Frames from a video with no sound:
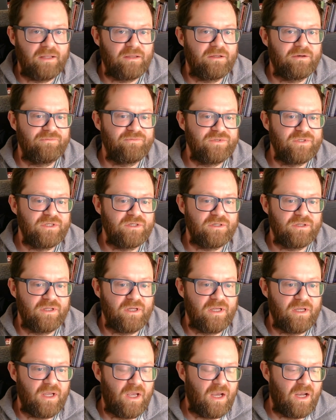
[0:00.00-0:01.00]
love
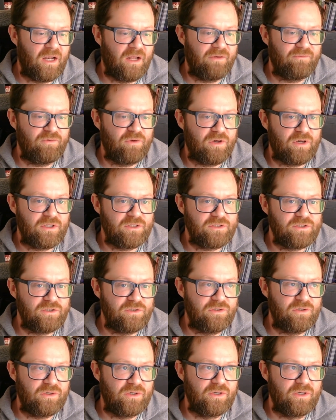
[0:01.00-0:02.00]
dearly, and I've gone
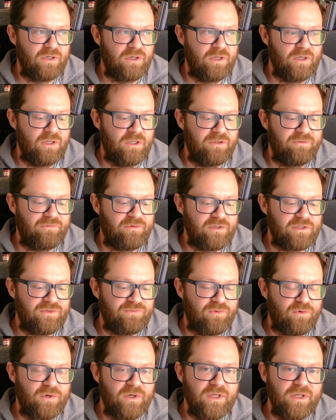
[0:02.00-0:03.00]
to the first
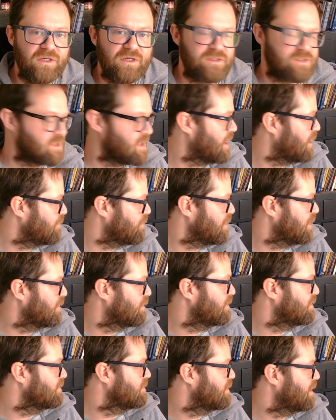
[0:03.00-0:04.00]
4 years, and now I'll be
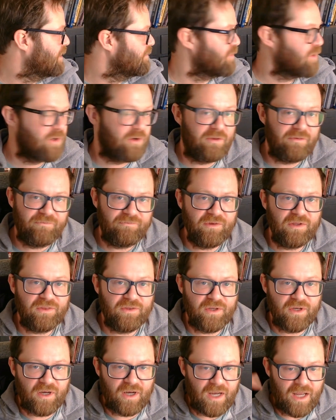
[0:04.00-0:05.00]
going to the 5th
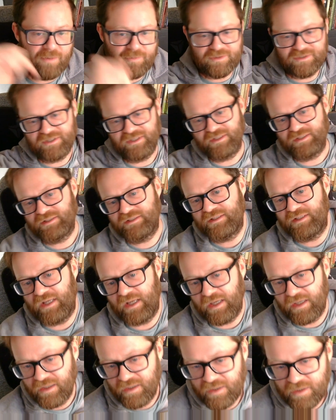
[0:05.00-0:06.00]
year. I got my tickets today,